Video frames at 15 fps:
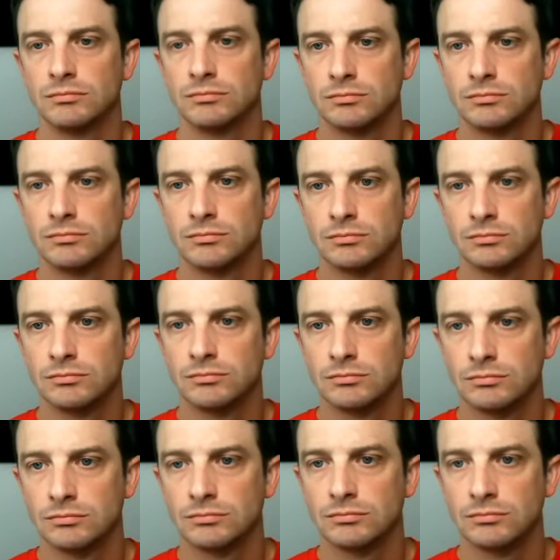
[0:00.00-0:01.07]

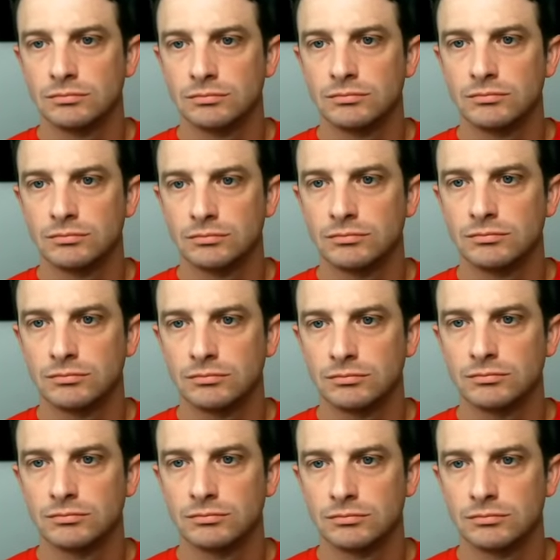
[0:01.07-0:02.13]

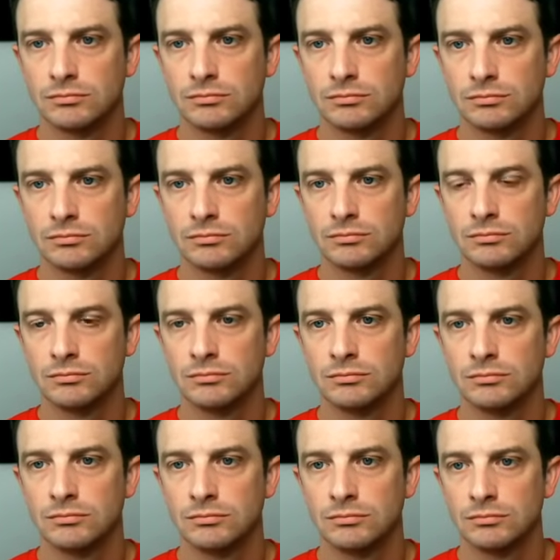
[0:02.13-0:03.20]

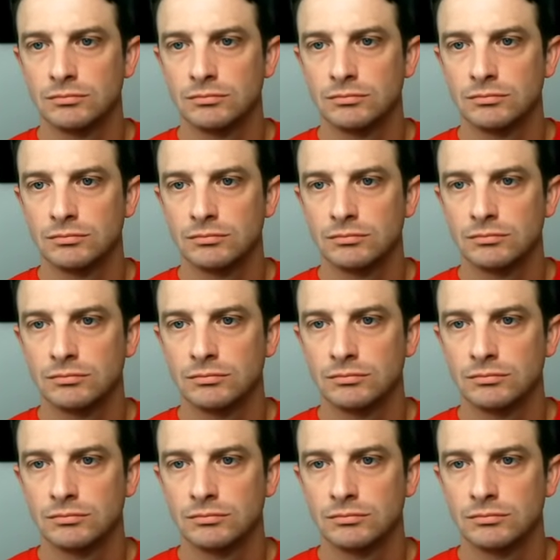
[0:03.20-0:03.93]
No words are spoken by the person on screen.